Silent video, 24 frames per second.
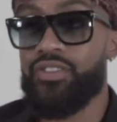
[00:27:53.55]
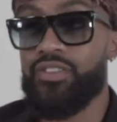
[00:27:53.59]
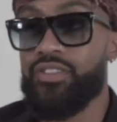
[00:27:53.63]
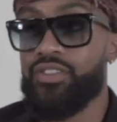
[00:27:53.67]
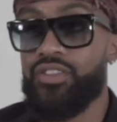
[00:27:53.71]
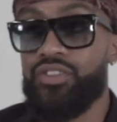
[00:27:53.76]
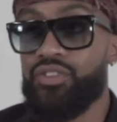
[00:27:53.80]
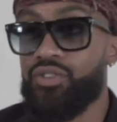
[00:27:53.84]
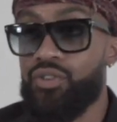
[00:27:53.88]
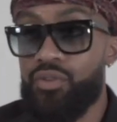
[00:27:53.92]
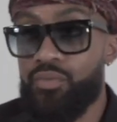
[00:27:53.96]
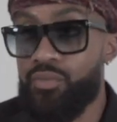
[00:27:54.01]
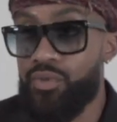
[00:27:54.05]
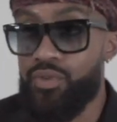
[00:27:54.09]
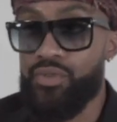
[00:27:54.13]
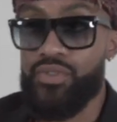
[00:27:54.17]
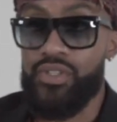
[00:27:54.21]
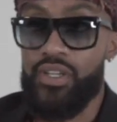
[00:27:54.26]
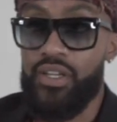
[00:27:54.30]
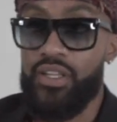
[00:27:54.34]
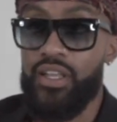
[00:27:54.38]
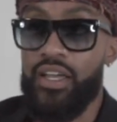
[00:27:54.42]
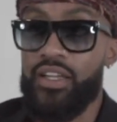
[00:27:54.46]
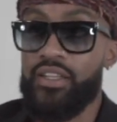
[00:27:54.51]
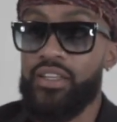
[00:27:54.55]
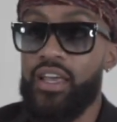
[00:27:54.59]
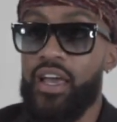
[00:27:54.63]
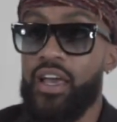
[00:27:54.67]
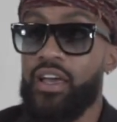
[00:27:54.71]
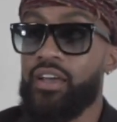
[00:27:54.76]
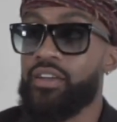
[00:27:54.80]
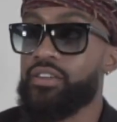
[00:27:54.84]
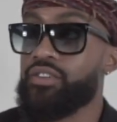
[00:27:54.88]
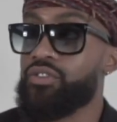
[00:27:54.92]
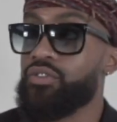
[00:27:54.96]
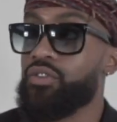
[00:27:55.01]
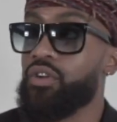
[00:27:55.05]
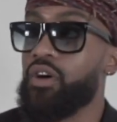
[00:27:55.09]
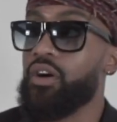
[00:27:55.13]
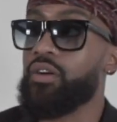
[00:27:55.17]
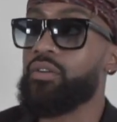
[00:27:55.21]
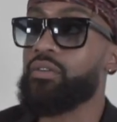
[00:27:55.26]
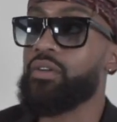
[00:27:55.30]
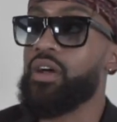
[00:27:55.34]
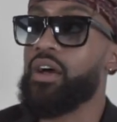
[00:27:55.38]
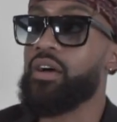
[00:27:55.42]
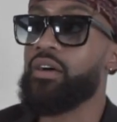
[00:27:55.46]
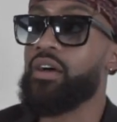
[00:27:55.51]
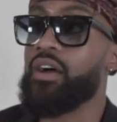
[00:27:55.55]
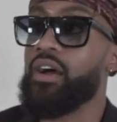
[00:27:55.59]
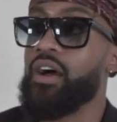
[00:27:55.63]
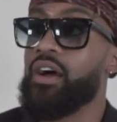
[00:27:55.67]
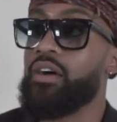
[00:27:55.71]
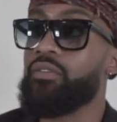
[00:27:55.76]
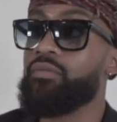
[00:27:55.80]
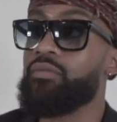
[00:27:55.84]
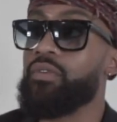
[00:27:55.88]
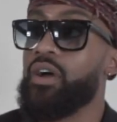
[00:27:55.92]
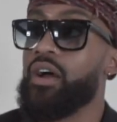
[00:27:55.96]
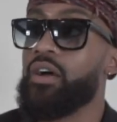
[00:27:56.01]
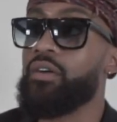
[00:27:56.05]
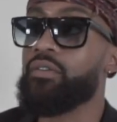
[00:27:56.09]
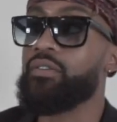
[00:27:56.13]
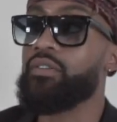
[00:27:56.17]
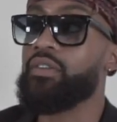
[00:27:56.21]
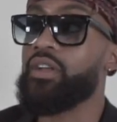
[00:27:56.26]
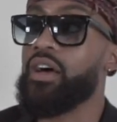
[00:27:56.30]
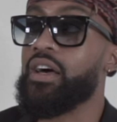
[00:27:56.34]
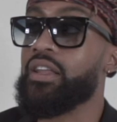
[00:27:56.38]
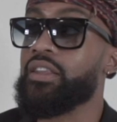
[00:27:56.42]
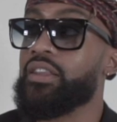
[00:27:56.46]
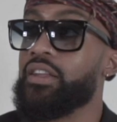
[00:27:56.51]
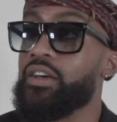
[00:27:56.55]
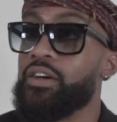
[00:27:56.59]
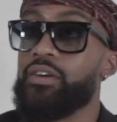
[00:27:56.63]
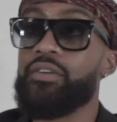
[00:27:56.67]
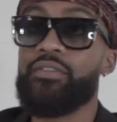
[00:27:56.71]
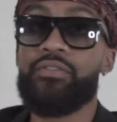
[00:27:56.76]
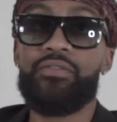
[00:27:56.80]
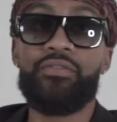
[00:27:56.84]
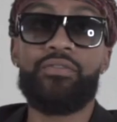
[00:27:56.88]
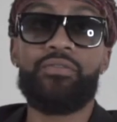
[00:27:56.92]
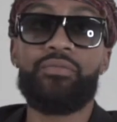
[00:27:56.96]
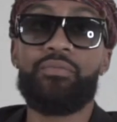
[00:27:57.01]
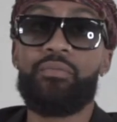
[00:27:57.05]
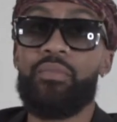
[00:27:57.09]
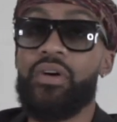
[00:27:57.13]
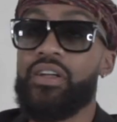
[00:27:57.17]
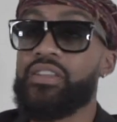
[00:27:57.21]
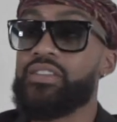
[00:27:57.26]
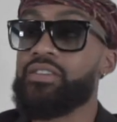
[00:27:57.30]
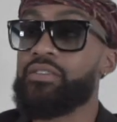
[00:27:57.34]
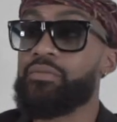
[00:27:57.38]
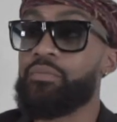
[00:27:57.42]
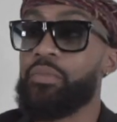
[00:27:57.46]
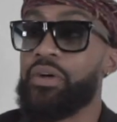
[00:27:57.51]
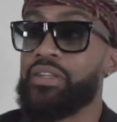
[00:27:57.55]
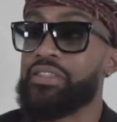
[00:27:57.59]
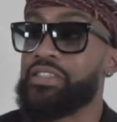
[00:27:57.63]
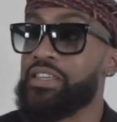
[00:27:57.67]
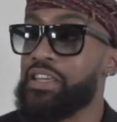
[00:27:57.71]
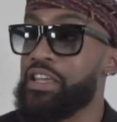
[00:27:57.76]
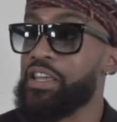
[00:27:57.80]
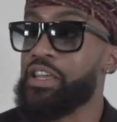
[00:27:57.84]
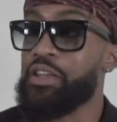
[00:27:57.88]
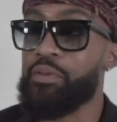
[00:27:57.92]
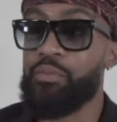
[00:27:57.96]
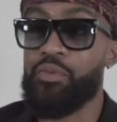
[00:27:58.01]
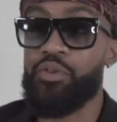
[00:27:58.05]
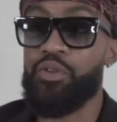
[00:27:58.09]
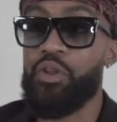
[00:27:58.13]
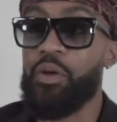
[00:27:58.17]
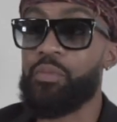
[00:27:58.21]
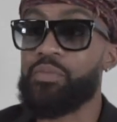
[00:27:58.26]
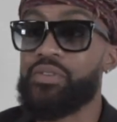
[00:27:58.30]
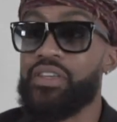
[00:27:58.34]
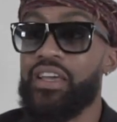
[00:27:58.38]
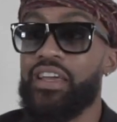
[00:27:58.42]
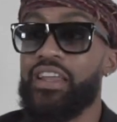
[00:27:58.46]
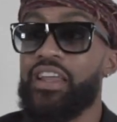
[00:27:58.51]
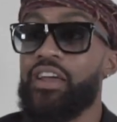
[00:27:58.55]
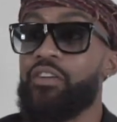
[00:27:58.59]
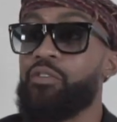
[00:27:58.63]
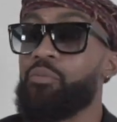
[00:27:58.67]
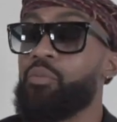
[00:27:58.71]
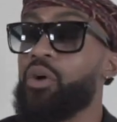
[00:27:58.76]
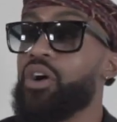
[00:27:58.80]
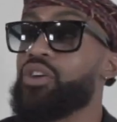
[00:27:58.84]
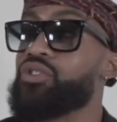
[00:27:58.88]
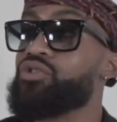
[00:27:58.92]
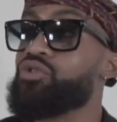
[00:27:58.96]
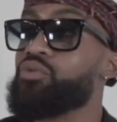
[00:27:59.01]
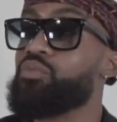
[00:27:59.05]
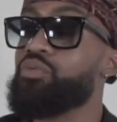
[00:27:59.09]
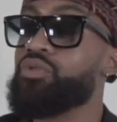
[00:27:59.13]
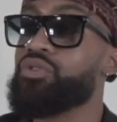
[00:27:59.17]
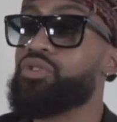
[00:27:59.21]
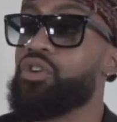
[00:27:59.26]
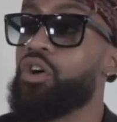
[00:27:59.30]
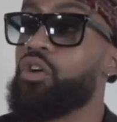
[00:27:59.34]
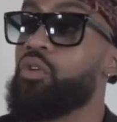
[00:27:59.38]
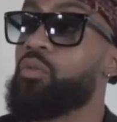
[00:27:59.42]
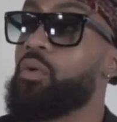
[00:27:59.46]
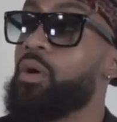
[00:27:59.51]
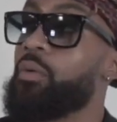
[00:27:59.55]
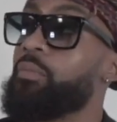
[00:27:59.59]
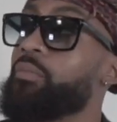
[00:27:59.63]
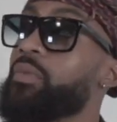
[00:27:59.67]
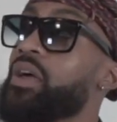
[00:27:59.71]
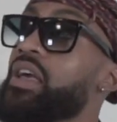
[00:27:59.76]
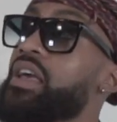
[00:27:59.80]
to do music like that. I love my team. You know what I'm saying? Everybody's super dope. I'm